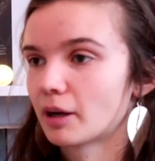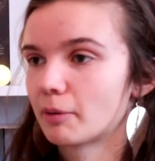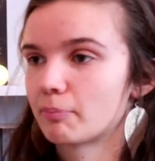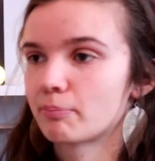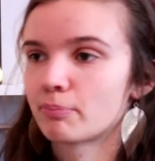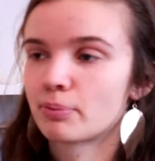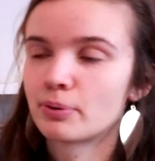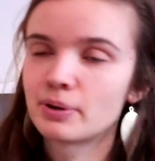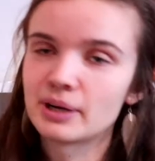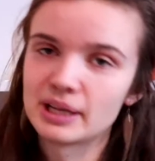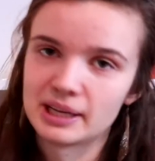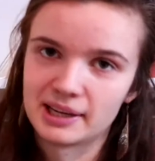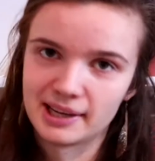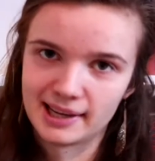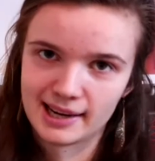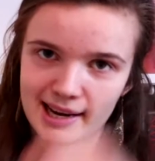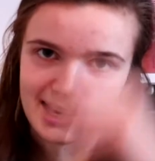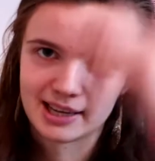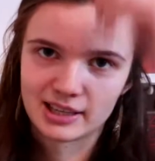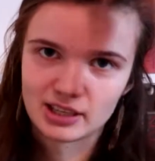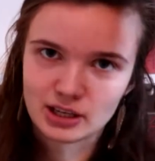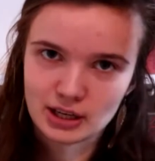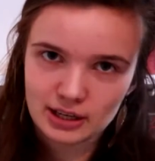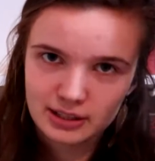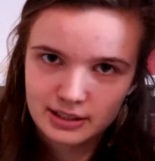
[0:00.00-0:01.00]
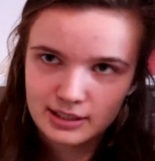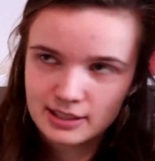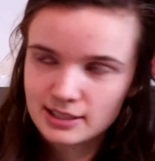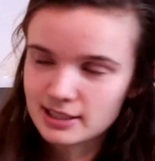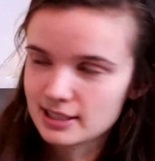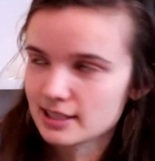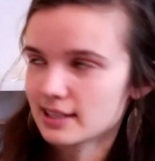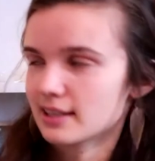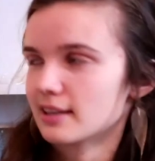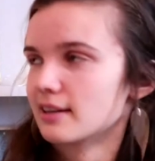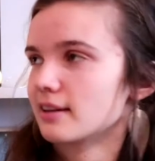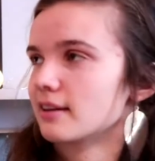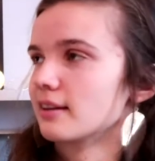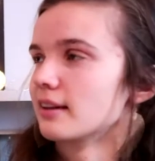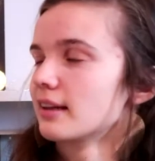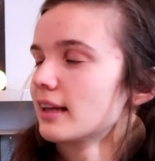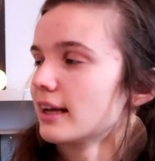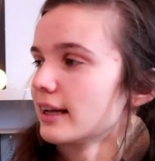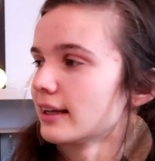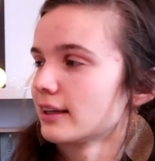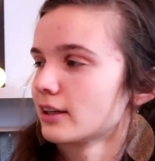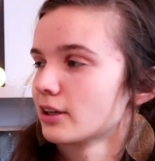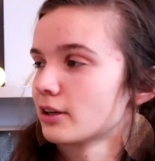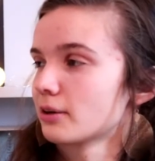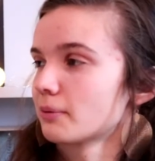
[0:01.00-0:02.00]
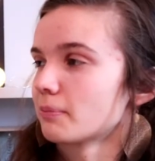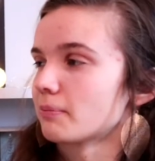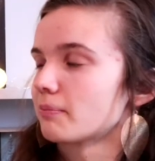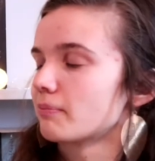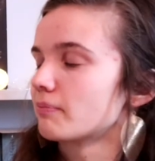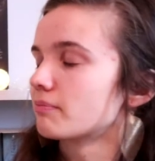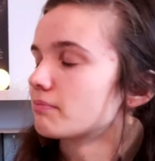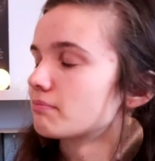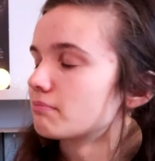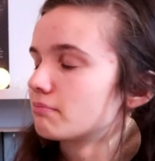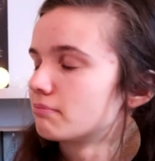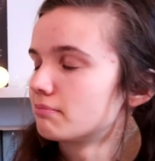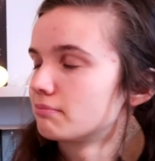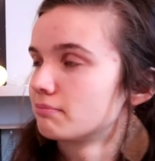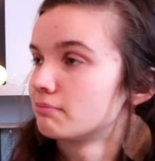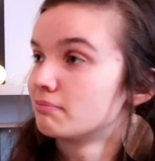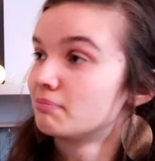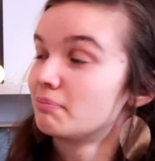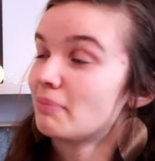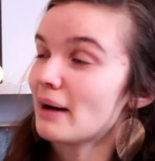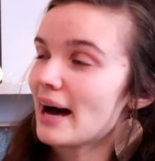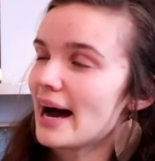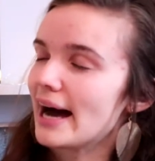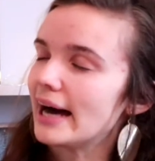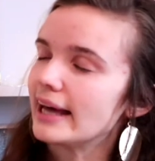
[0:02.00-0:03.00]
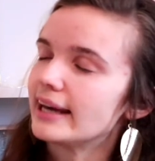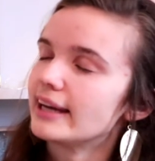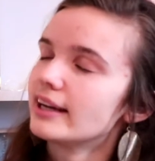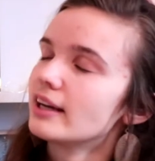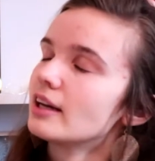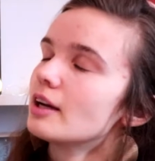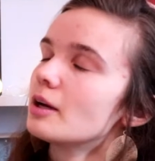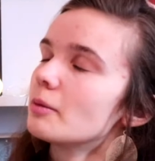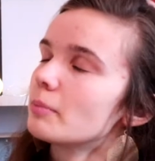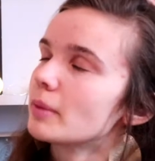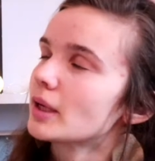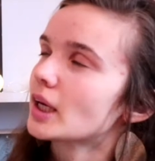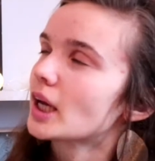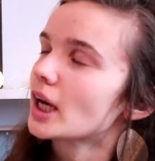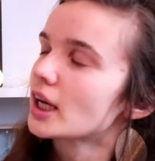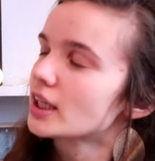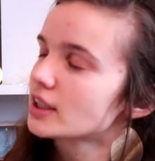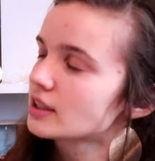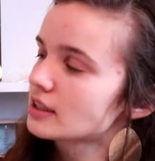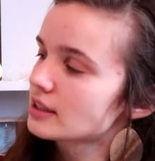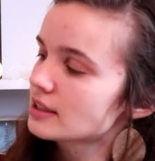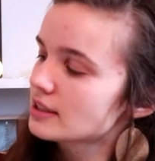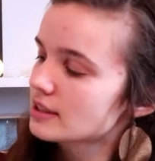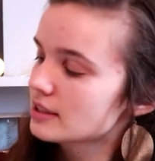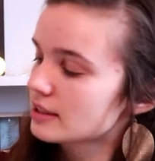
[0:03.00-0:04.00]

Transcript: pretty and not like bad, because